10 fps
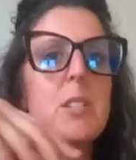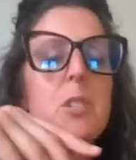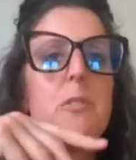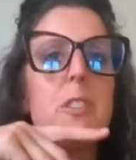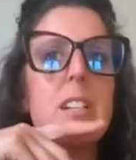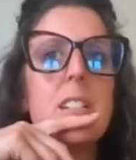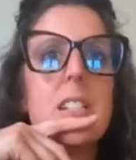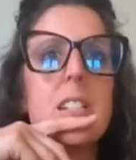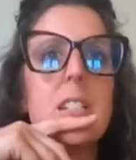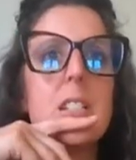for
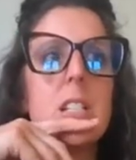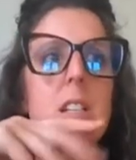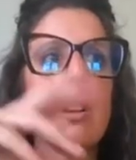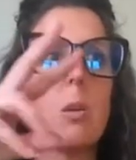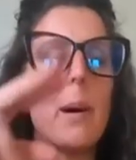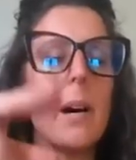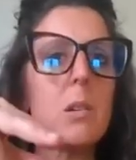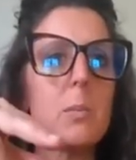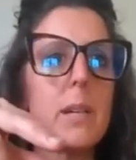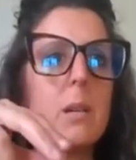instance, in our bottle
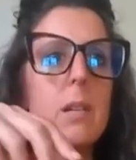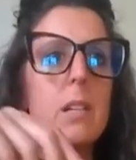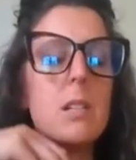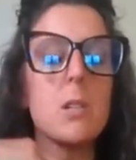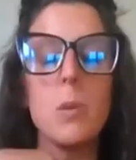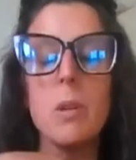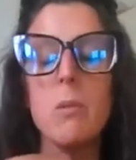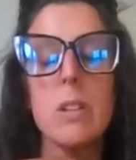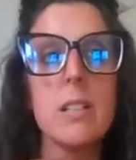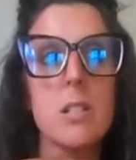babies, we
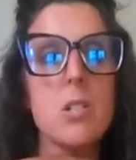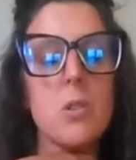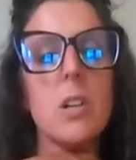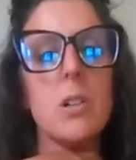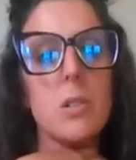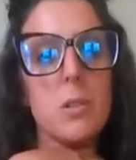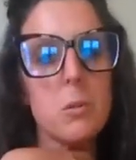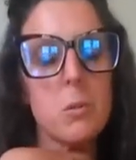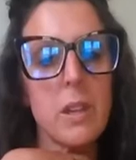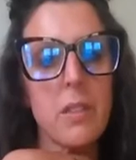really struggled
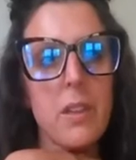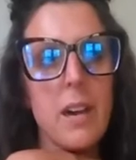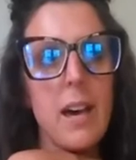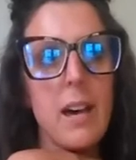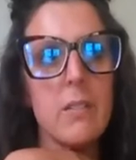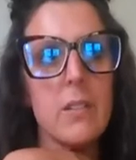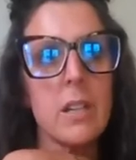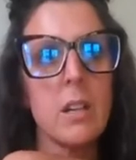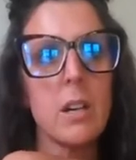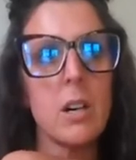with
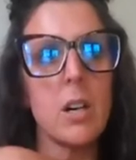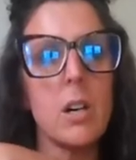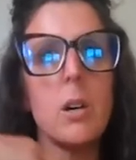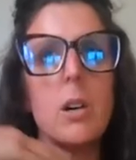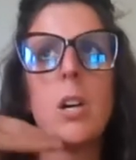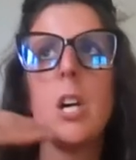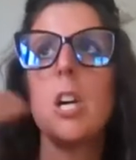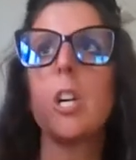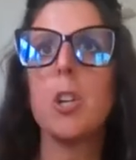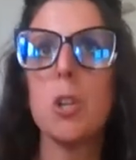having a
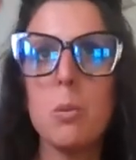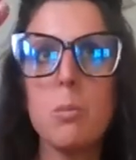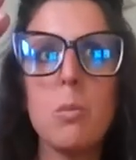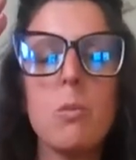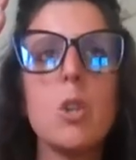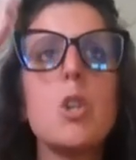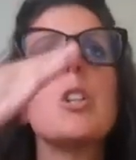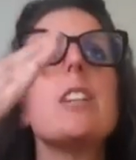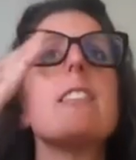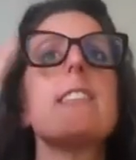
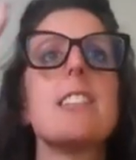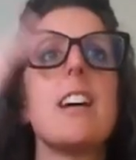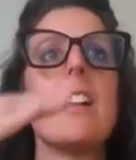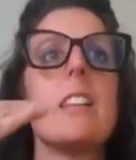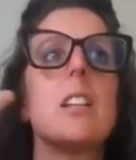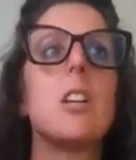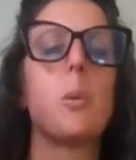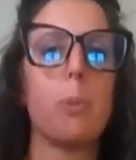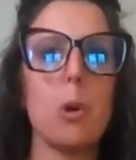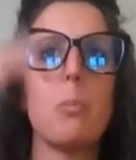good, solid,
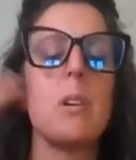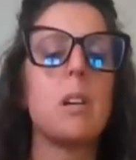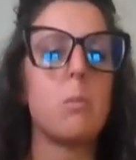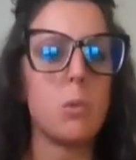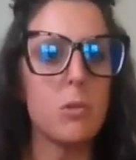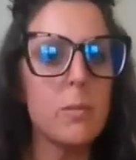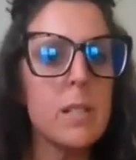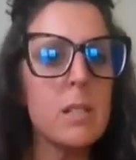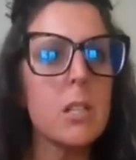appropriate movements